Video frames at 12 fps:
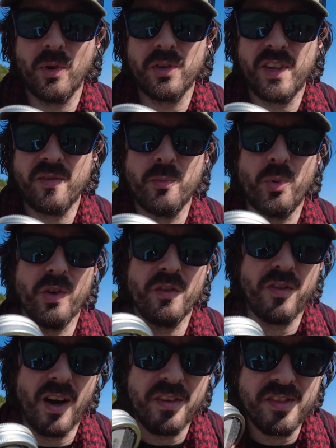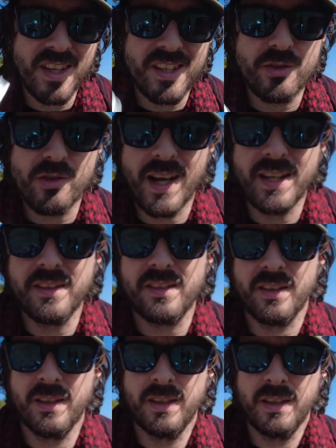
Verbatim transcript: or 7.56 grains.